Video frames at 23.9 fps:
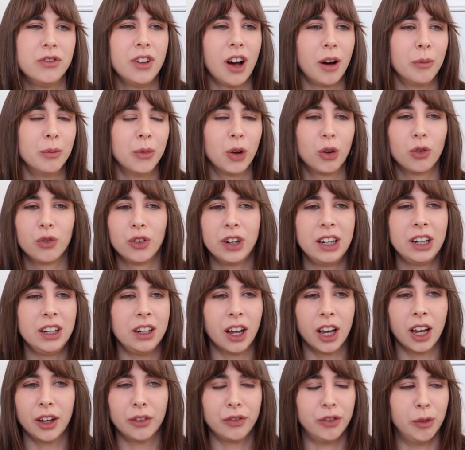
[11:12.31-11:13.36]
I'm not really,
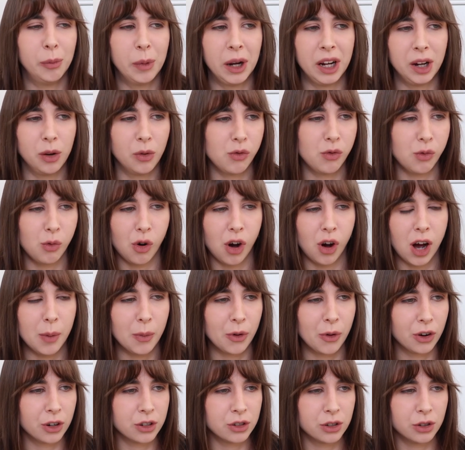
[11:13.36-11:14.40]
like, familiar with
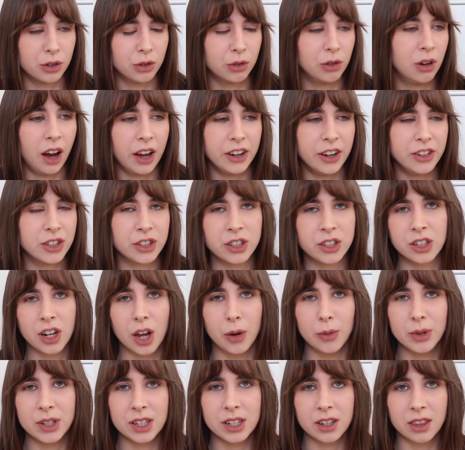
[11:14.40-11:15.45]
Warhammer at all. I just
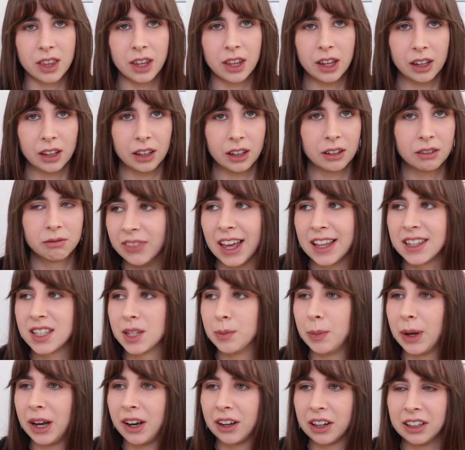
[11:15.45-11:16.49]
know it's a thing, that's
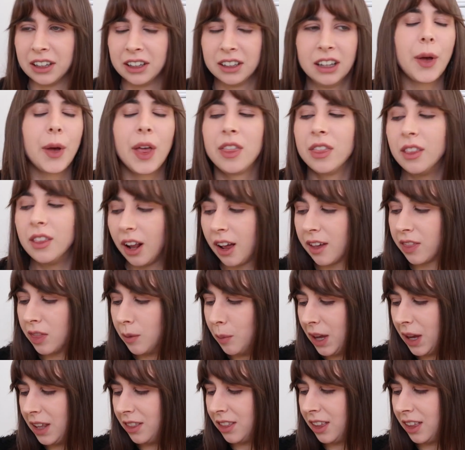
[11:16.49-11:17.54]
about it. But, like, the
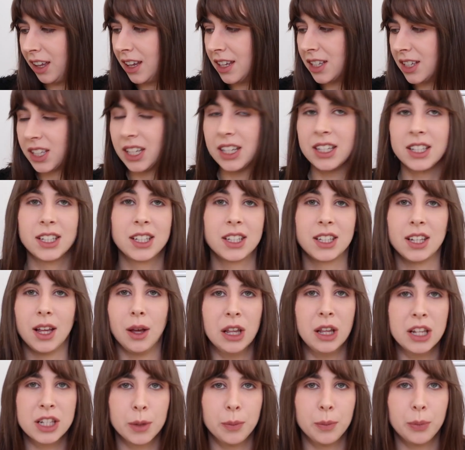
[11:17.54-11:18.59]
main thing is it's
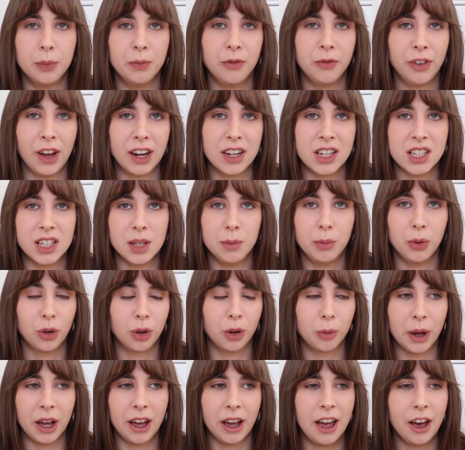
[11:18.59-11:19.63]
a fantasy book
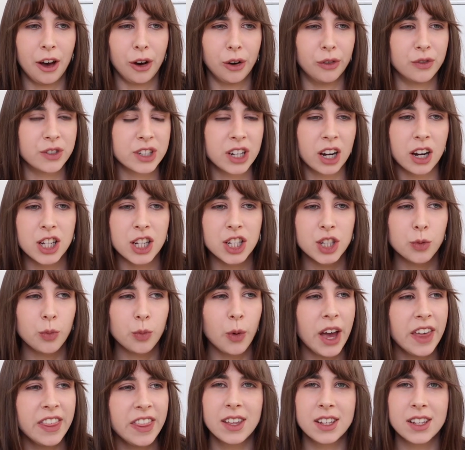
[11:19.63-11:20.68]
about elves, and I
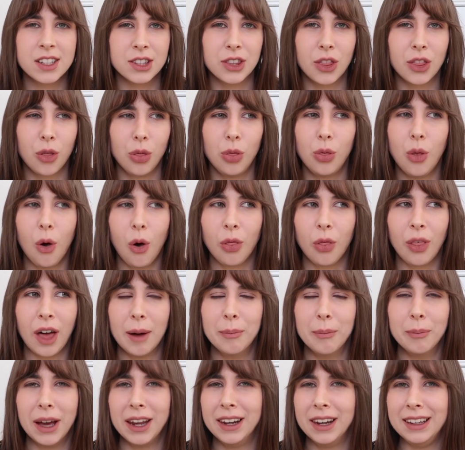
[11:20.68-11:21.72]
swear there's not
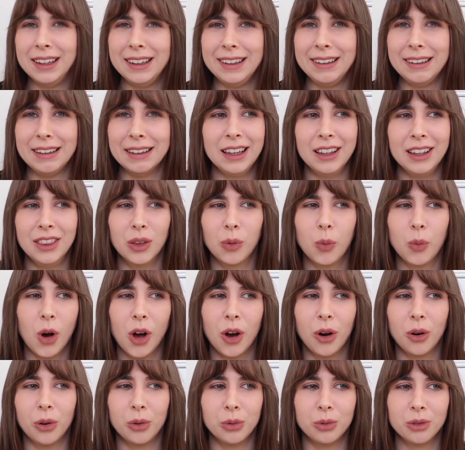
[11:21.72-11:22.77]
that many in the
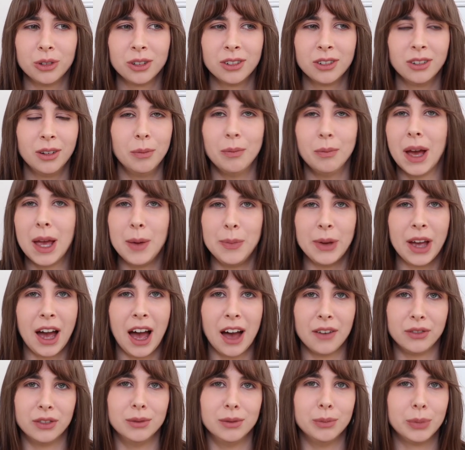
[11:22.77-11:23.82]
world. Maybe I
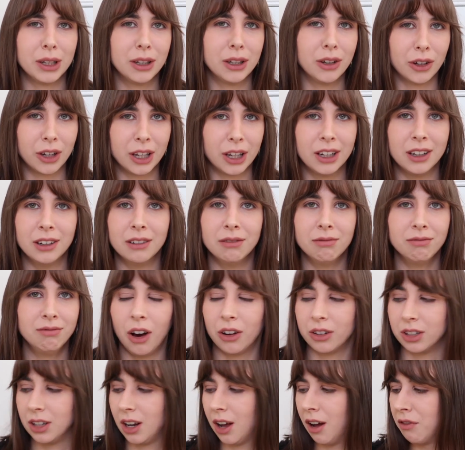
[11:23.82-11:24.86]
haven't been looking
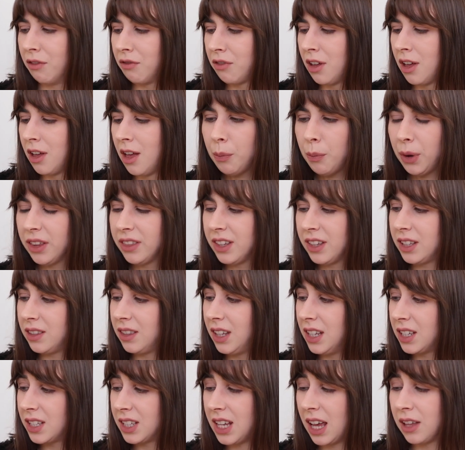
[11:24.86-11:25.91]
hard enough. But
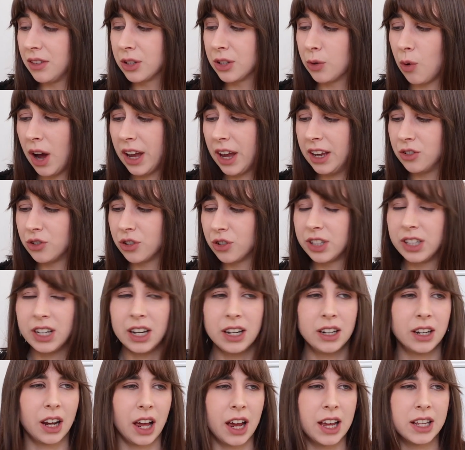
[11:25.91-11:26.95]
this sounds quite
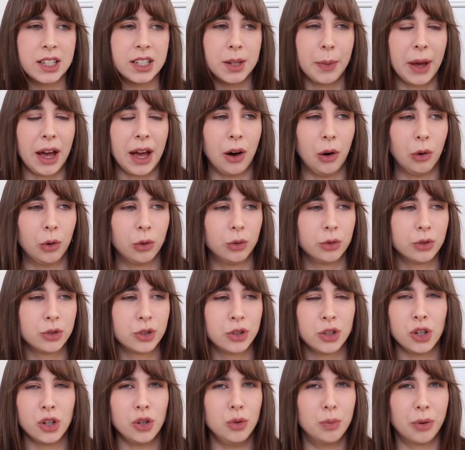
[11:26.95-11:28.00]
interesting. Like, it's about
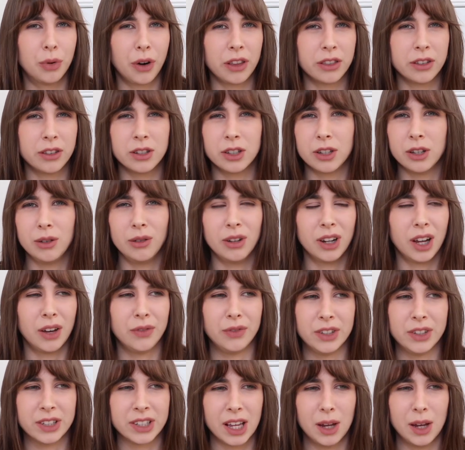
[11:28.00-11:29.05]
two brothers who
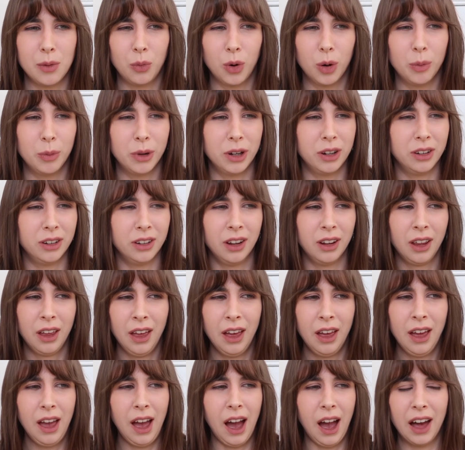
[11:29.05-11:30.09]
love the same woman,
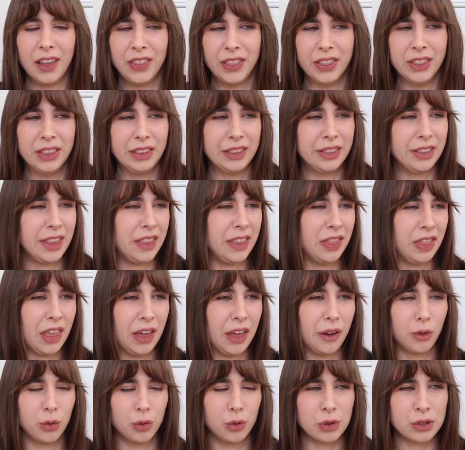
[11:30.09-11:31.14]
and then
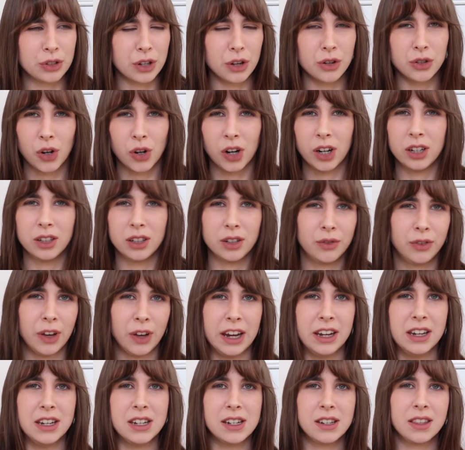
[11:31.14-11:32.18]
they're also trying to
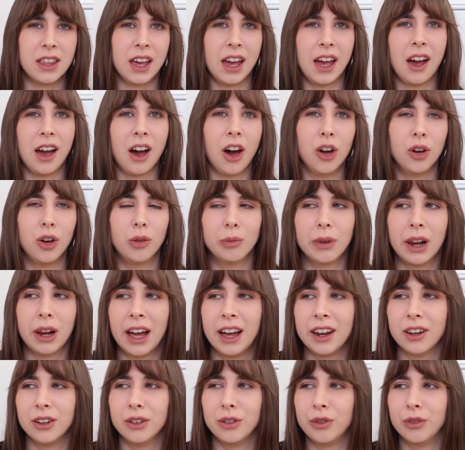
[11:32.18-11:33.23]
defend their
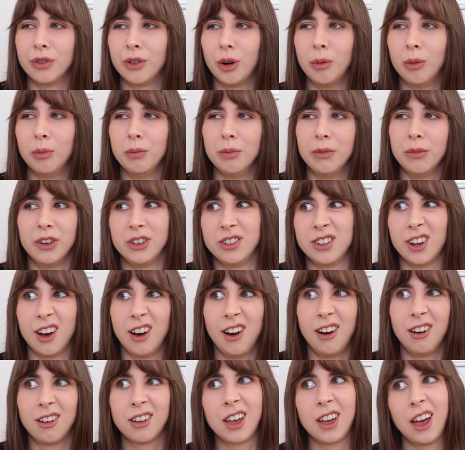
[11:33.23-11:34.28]
homeland from the
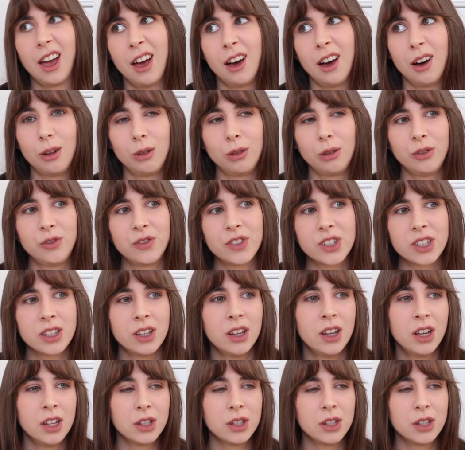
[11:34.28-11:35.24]
dark elves.